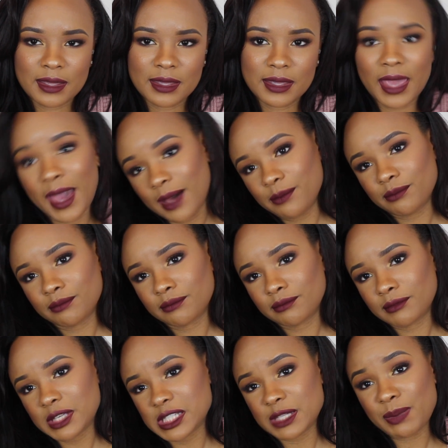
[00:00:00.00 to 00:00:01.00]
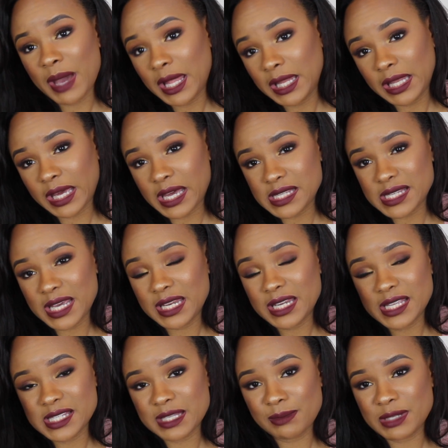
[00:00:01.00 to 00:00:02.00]
Yeah, because the palette, like I said,
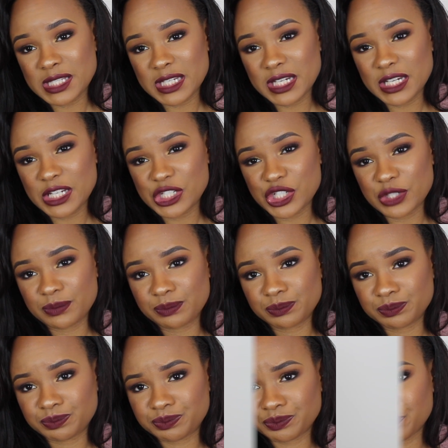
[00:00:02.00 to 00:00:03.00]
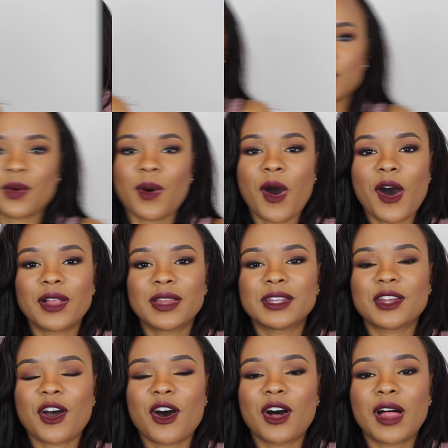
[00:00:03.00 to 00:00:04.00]
is limited edition. So all
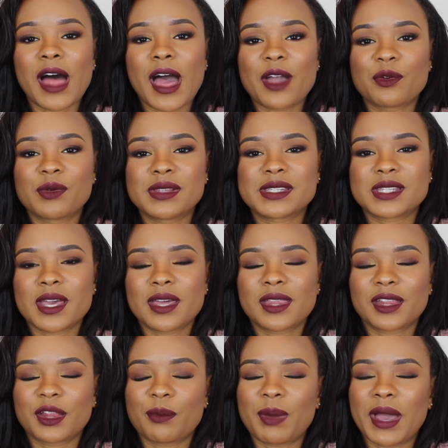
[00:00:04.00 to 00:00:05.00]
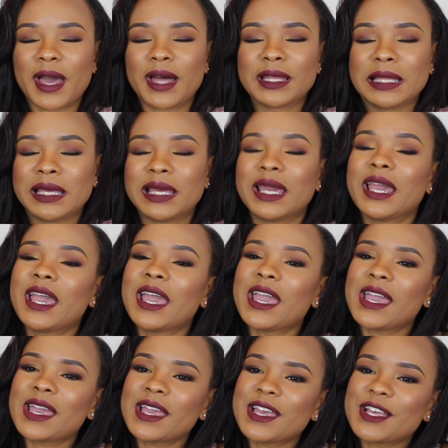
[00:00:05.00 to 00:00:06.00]
in all, I would say that the palette
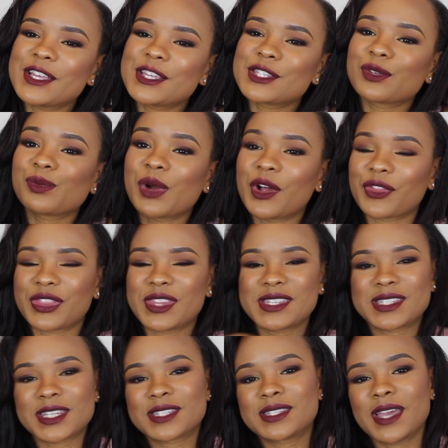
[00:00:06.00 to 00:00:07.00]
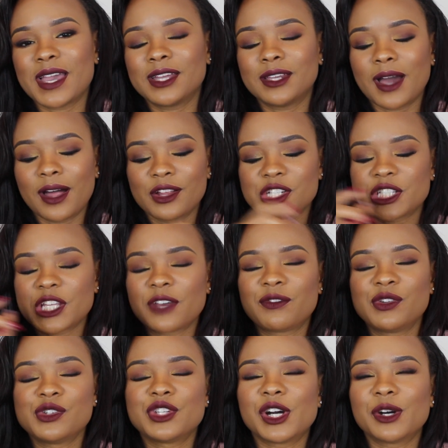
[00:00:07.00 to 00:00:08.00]
is worth the $68 if
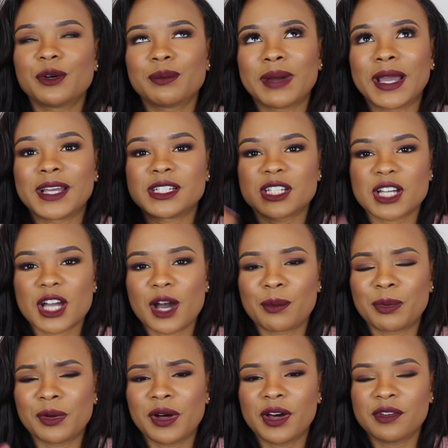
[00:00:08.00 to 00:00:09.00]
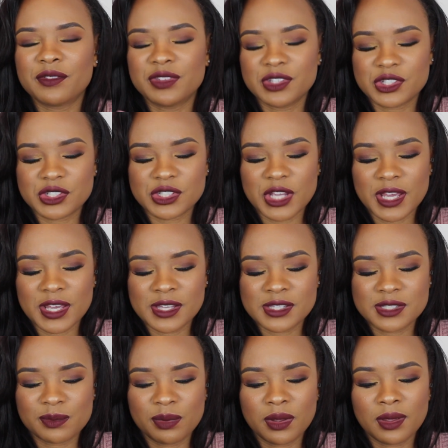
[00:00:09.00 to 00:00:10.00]
you don't mind a couple of the
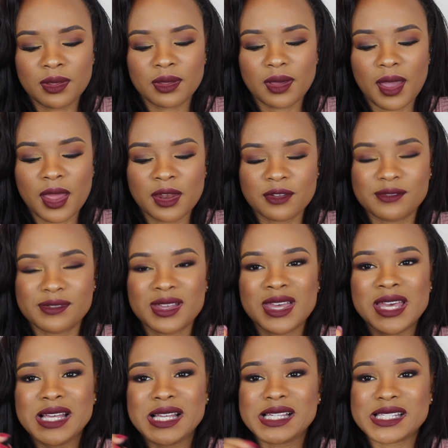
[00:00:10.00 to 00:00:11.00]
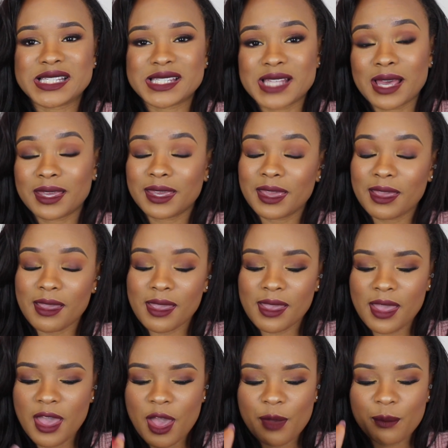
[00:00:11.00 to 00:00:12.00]
shades being kind of
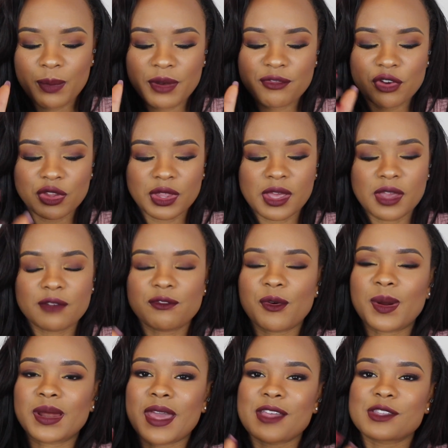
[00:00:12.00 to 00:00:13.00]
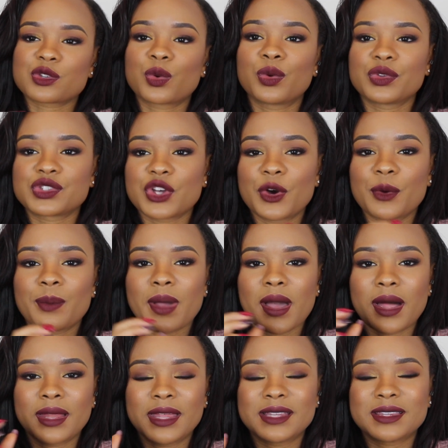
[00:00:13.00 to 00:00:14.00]
sucky. But if you're looking for a nice cool tone
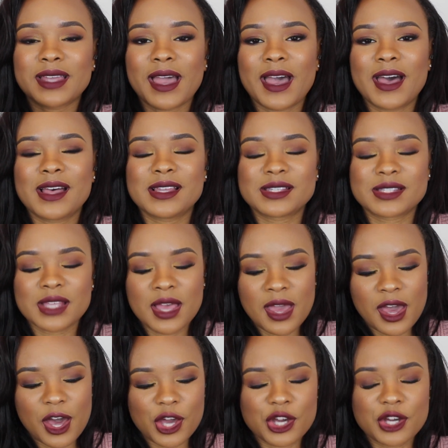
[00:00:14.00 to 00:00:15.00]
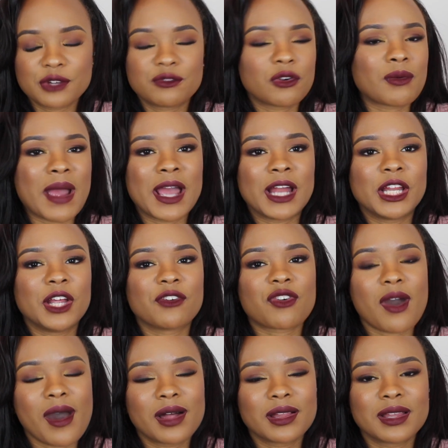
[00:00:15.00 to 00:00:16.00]
palette that has a good variety of
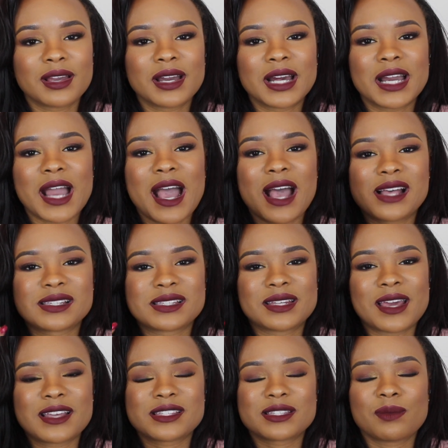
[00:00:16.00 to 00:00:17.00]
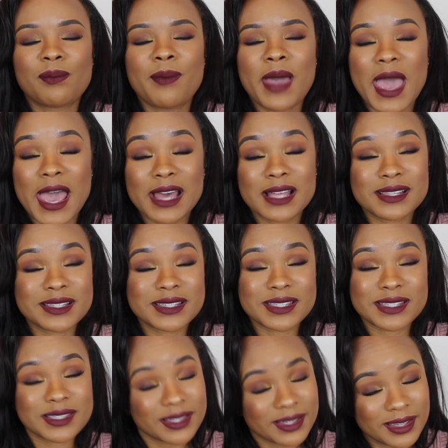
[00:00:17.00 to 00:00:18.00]
color, has nice
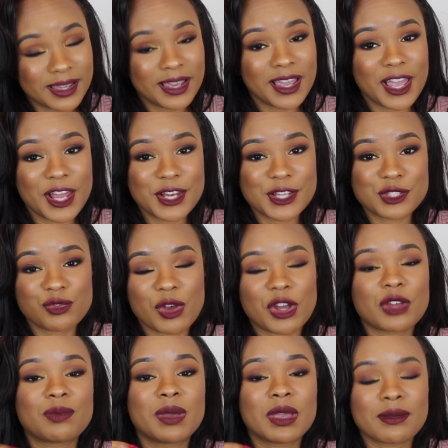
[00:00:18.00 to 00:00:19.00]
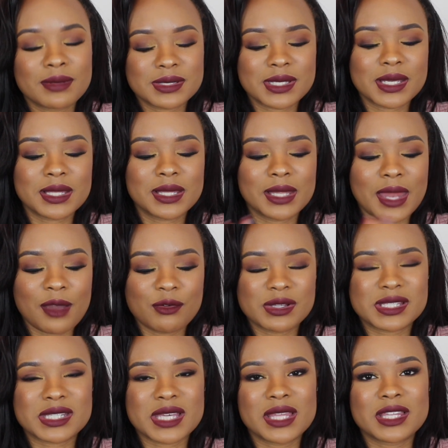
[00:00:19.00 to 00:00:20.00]
mattes, and is very pigmented, then I
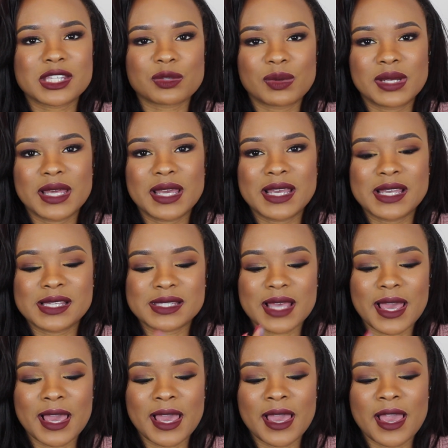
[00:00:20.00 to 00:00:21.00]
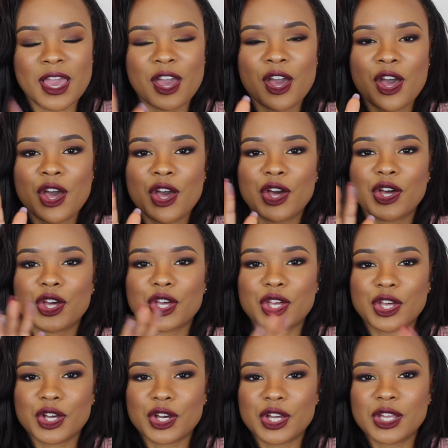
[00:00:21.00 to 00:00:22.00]
would say this one is a
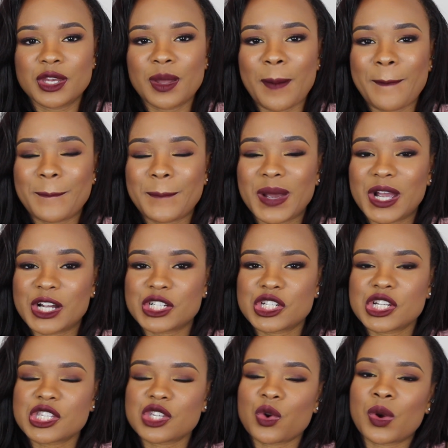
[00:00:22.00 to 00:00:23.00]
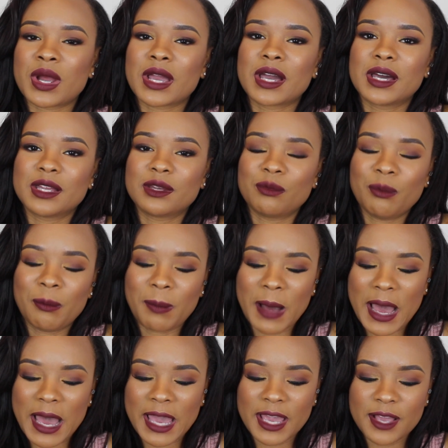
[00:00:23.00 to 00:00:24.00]
good purchase or a good
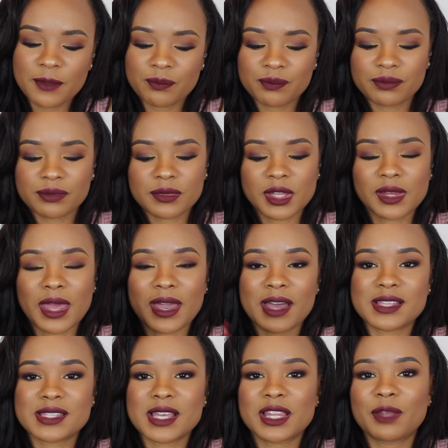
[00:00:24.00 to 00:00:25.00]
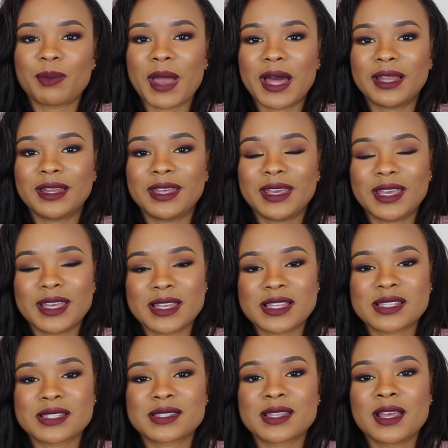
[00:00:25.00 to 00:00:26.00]
buy. Like I said, the palette
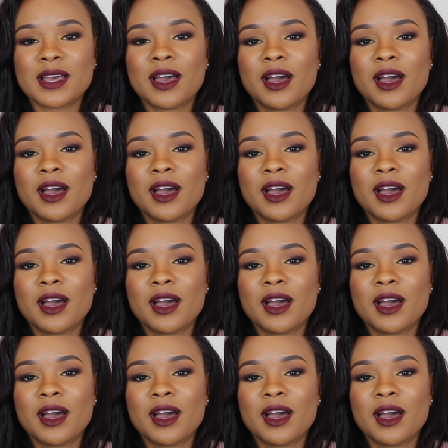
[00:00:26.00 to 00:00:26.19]
is